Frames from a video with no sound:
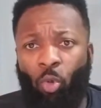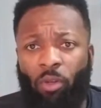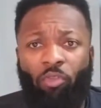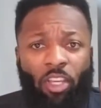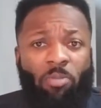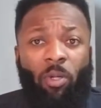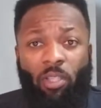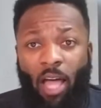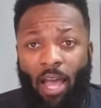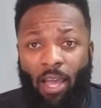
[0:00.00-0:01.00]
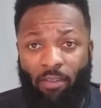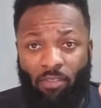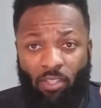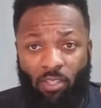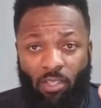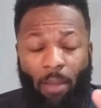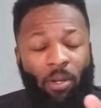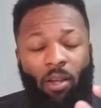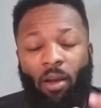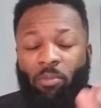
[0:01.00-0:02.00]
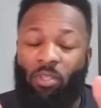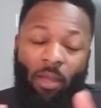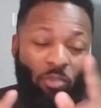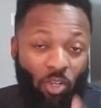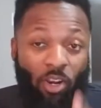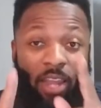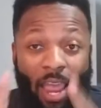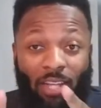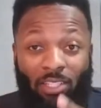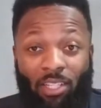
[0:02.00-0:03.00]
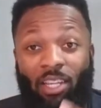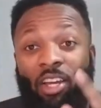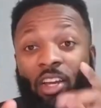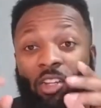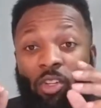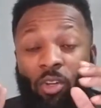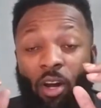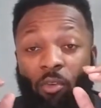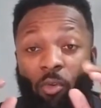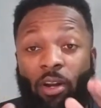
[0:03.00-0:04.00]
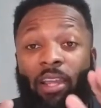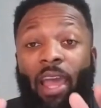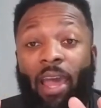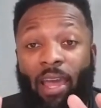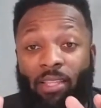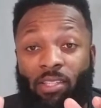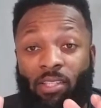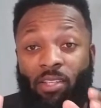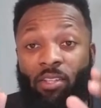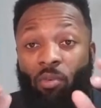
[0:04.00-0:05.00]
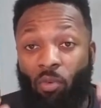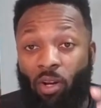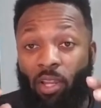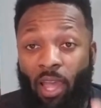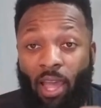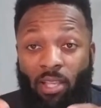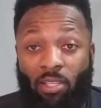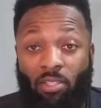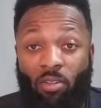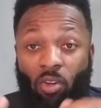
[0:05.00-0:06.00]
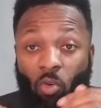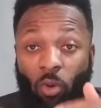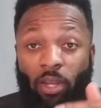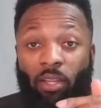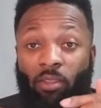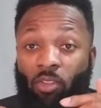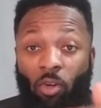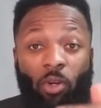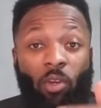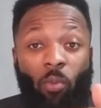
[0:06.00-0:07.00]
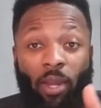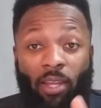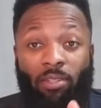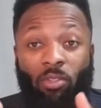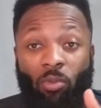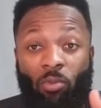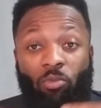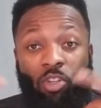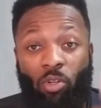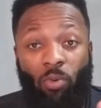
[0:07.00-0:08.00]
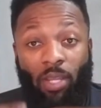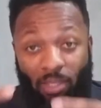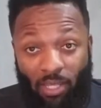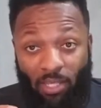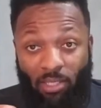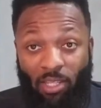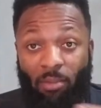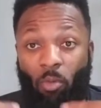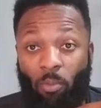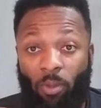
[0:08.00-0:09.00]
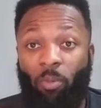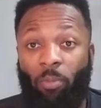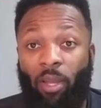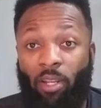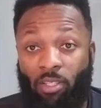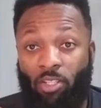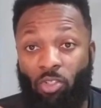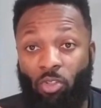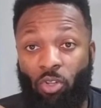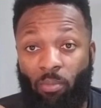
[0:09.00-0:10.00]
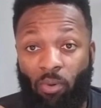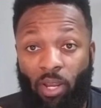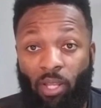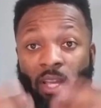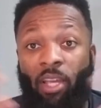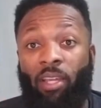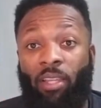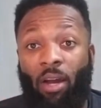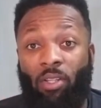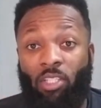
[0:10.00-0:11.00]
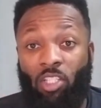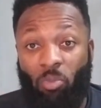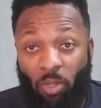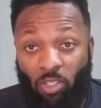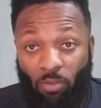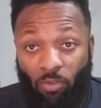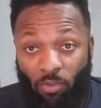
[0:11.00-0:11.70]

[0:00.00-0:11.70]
Facebook Lives. I'm sorry. Actually, running ads. Running ads is a quick and dirty way to generate leads, get more people paying attention to your brand. Now, it's expensive.